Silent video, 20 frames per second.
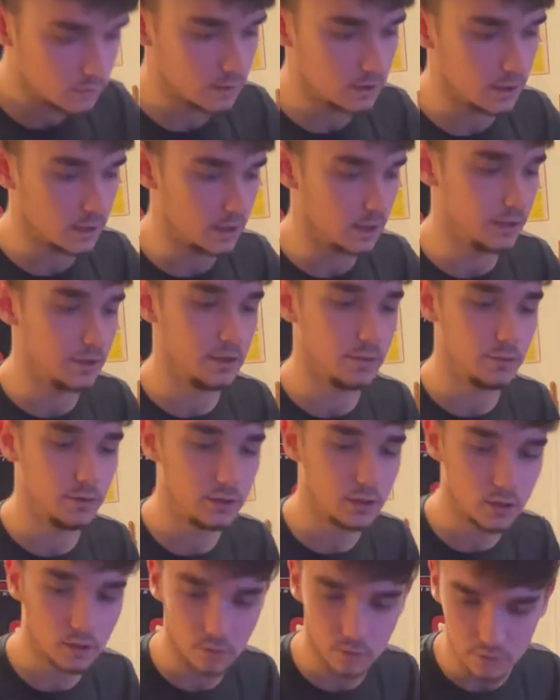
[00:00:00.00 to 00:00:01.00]
and there we
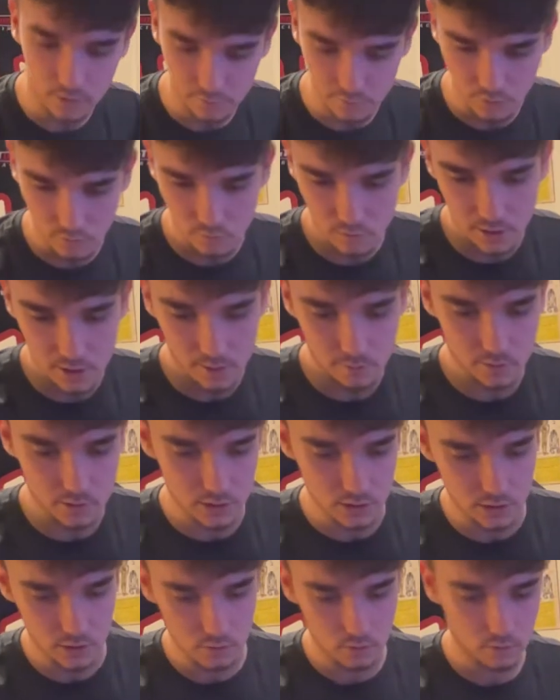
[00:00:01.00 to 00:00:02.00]
go, you have your RAM
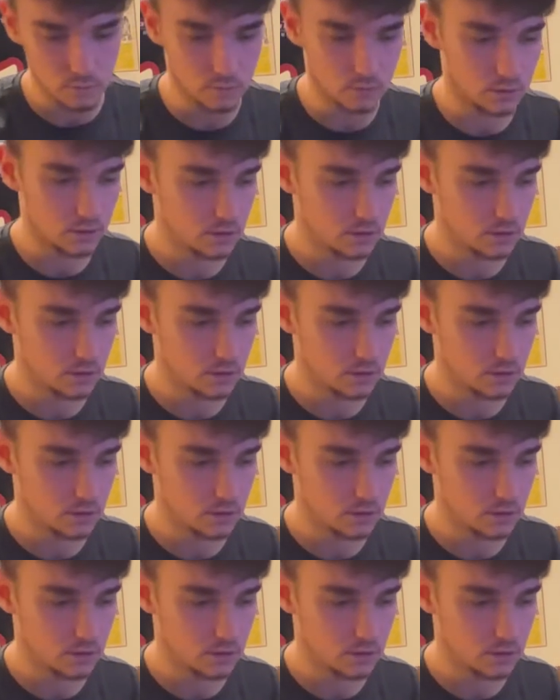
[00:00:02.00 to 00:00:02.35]
installed.